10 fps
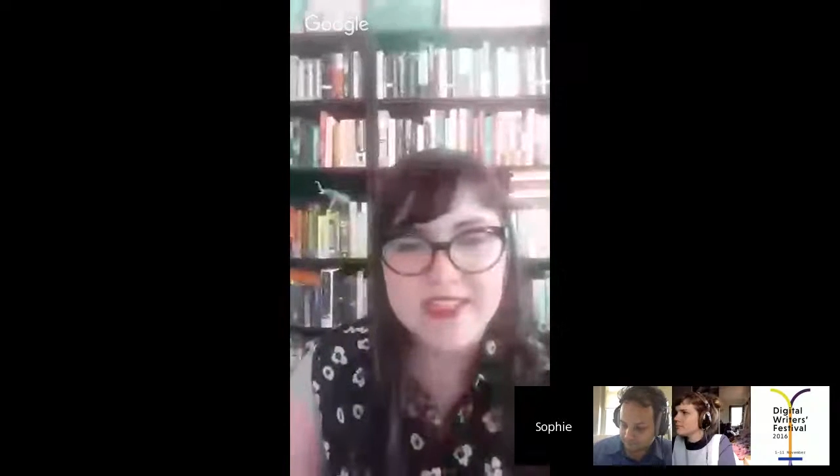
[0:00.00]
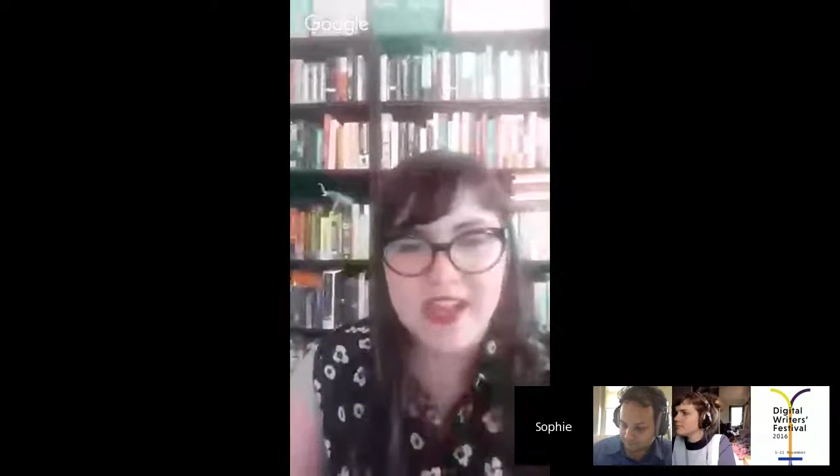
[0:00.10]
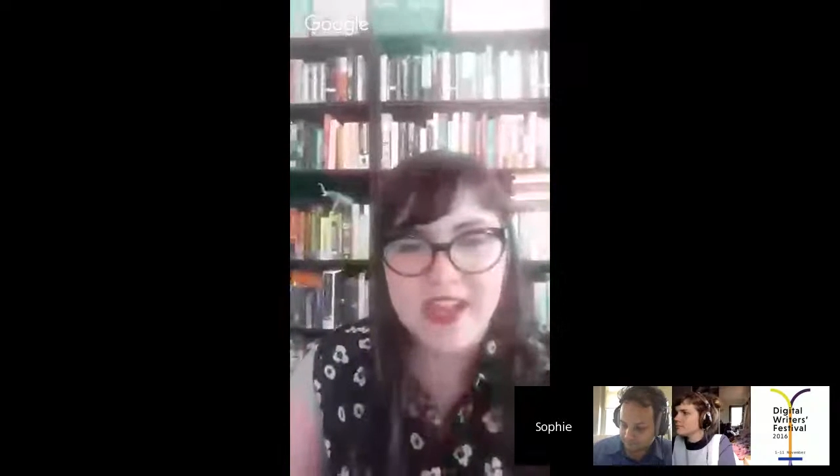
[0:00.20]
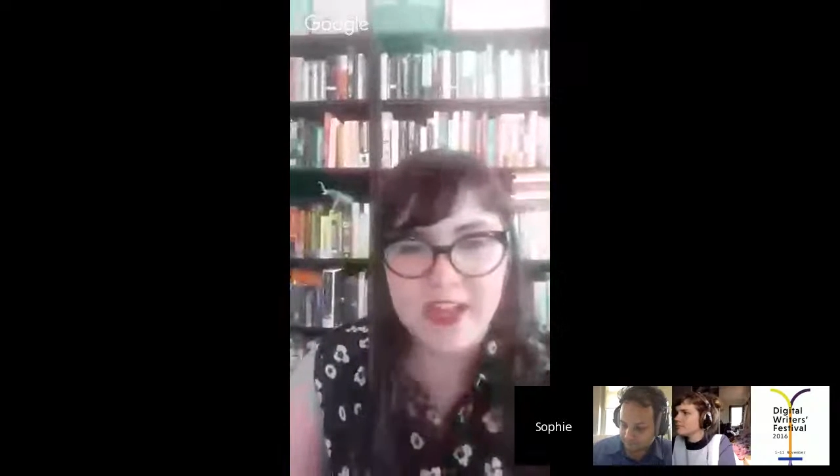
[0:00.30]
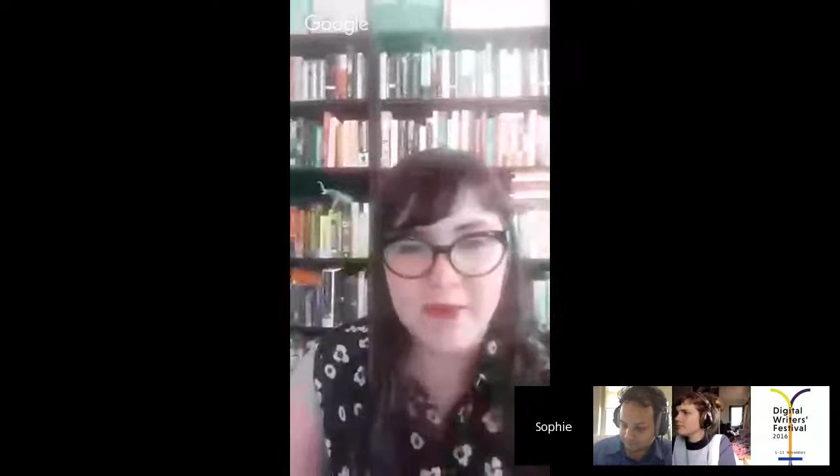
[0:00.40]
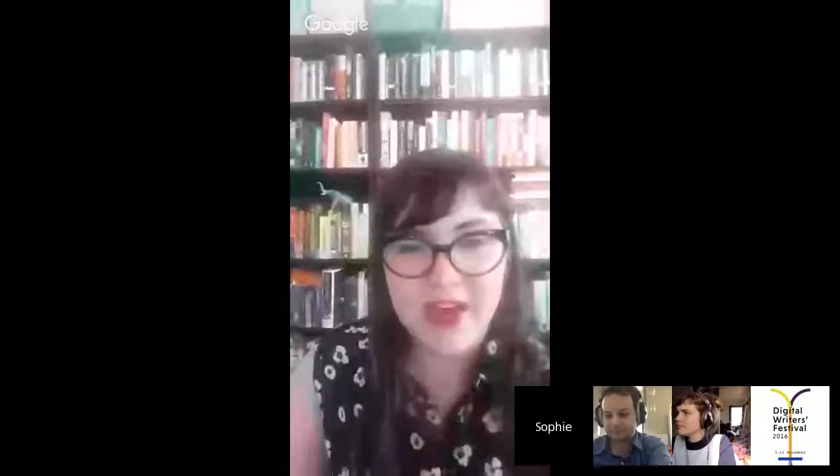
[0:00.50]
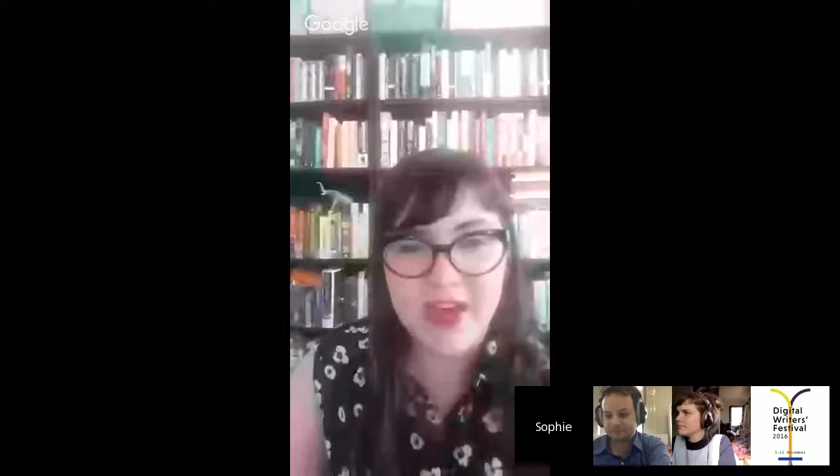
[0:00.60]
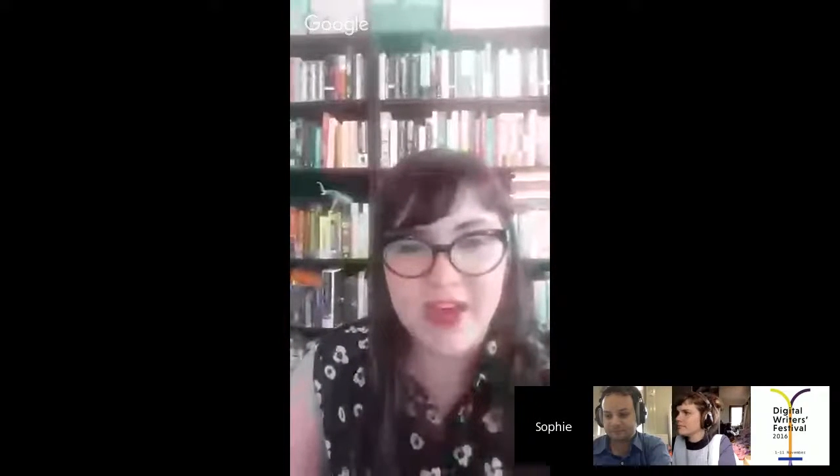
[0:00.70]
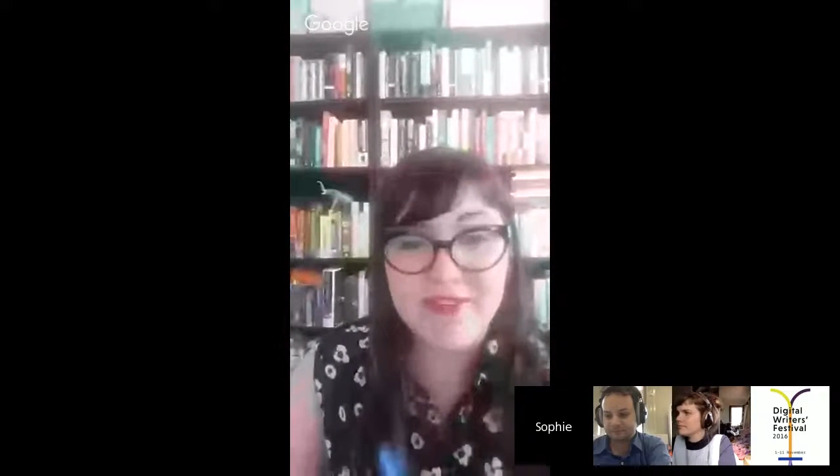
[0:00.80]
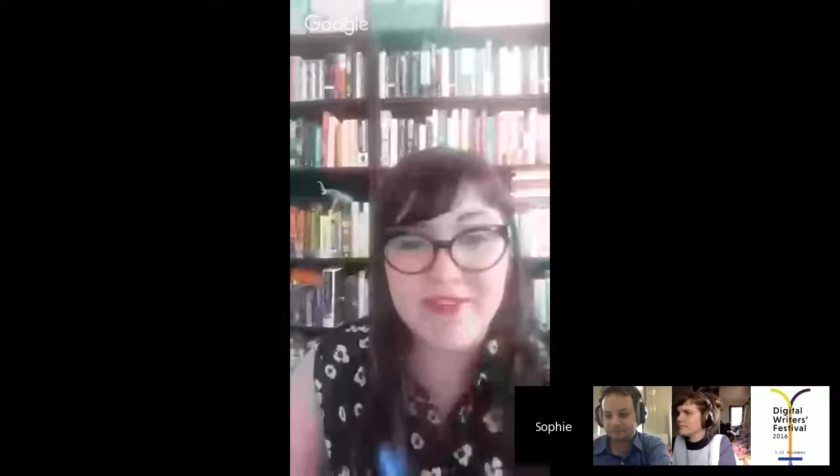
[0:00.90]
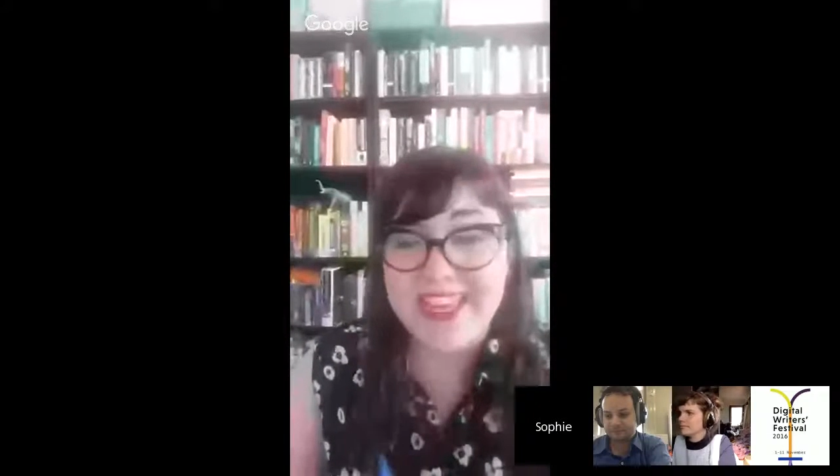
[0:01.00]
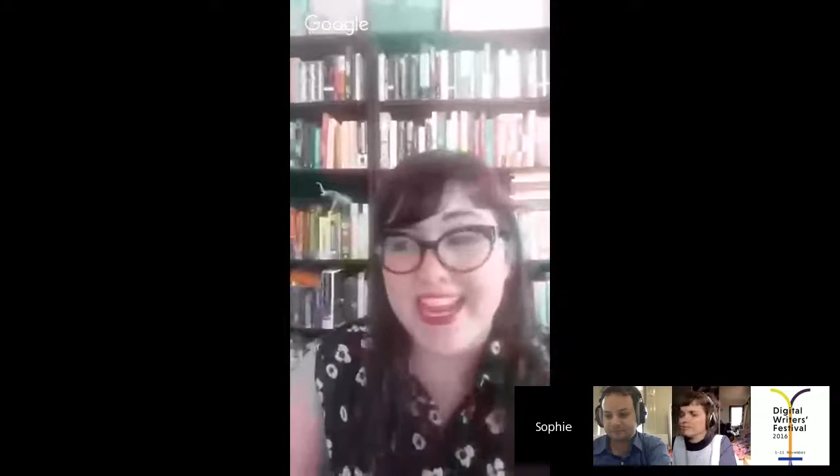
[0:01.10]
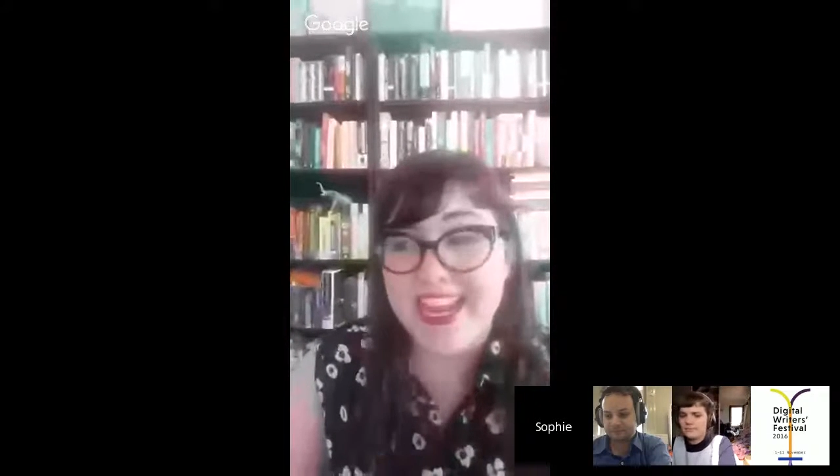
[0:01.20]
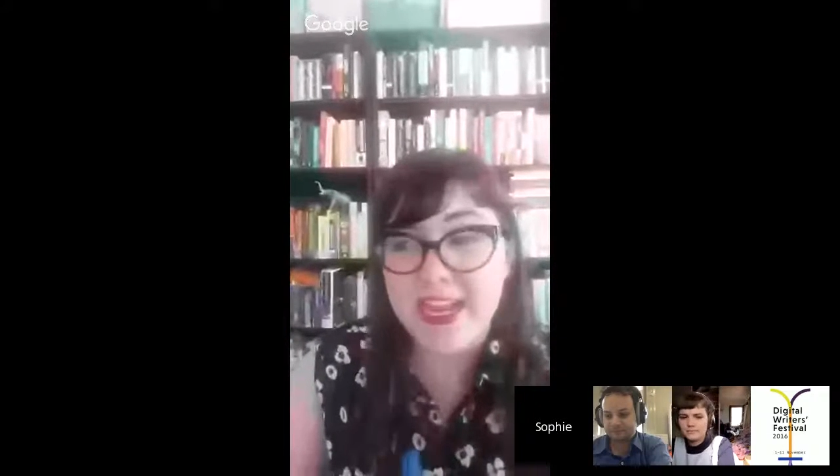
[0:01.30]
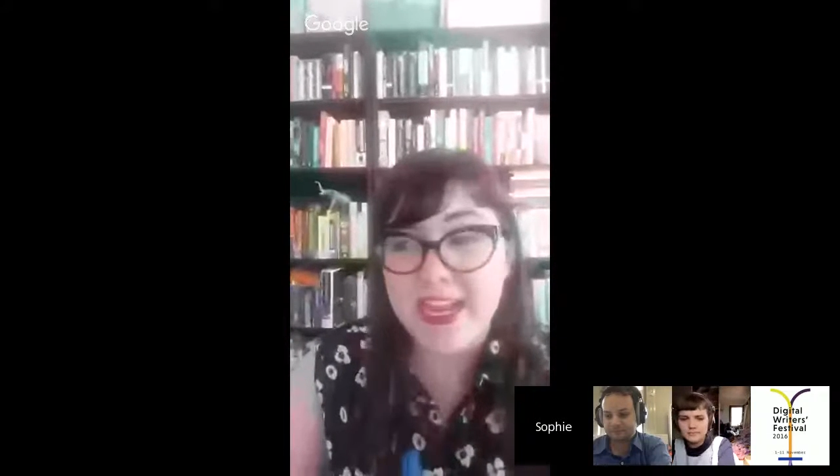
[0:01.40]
I have a